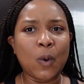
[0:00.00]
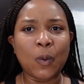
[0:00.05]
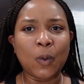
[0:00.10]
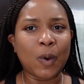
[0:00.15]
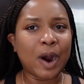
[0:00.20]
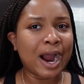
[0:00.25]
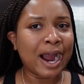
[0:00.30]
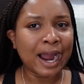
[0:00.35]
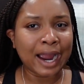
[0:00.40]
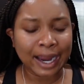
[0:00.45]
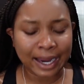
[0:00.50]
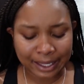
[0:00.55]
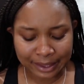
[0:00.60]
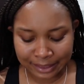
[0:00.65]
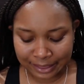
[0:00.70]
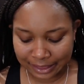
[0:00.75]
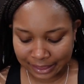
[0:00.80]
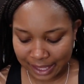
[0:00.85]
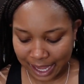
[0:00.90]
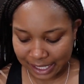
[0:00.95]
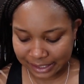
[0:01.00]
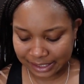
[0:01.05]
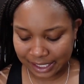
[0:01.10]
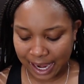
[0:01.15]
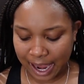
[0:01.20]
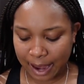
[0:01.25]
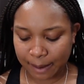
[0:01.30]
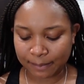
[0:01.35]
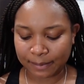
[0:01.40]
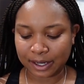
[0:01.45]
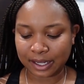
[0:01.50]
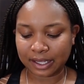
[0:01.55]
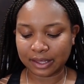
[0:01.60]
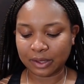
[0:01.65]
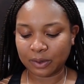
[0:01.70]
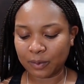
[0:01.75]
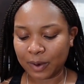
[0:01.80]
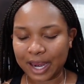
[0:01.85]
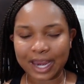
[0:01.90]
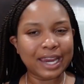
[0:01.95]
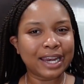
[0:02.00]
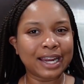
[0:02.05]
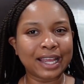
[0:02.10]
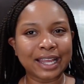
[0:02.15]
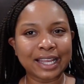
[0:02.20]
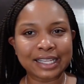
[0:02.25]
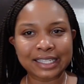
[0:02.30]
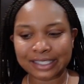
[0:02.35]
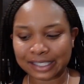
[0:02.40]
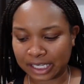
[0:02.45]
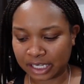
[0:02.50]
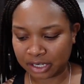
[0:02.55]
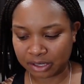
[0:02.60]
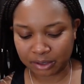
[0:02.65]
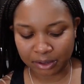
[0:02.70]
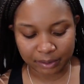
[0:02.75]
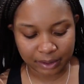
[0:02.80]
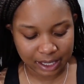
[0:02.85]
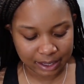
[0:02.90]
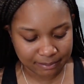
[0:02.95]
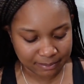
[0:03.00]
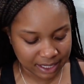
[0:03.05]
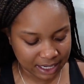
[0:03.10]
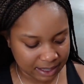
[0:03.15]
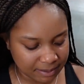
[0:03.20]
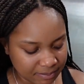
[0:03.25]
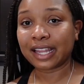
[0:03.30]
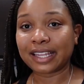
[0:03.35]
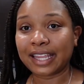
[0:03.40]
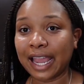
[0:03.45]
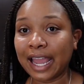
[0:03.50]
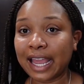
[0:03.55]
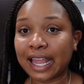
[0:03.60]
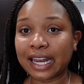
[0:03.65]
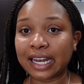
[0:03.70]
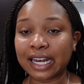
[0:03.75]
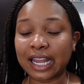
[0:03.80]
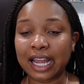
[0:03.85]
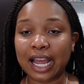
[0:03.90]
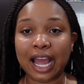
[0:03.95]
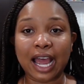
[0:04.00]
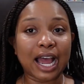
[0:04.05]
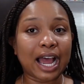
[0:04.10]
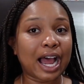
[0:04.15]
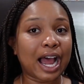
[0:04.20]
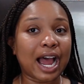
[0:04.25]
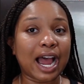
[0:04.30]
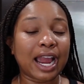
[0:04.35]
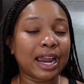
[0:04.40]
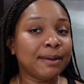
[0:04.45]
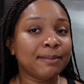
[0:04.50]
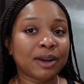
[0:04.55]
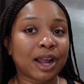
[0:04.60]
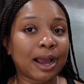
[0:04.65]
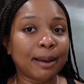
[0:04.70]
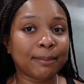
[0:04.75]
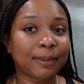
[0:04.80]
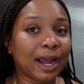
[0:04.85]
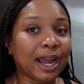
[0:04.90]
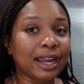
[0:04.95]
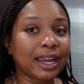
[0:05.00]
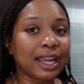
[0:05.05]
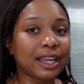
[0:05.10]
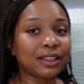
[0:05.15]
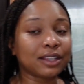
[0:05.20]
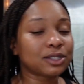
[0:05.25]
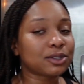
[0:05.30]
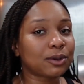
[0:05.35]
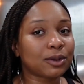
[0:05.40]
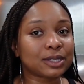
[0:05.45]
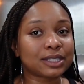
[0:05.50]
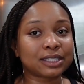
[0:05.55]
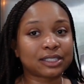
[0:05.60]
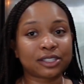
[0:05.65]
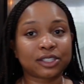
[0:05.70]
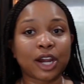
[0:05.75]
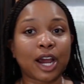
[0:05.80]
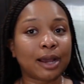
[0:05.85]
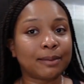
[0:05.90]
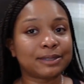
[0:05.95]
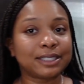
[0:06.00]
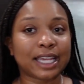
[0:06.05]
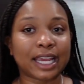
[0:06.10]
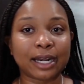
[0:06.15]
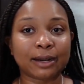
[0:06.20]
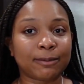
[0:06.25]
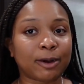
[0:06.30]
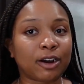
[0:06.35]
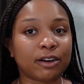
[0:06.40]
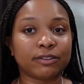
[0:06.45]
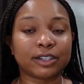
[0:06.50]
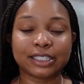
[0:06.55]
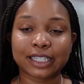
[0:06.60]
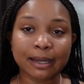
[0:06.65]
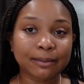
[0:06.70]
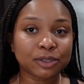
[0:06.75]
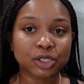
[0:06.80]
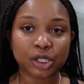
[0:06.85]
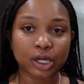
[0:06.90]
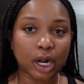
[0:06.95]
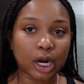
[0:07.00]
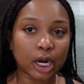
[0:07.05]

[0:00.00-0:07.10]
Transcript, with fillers: why that's happening in the way it is. Like you know what I mean? Again, I'm not buying this whole Tom Sandoval redemption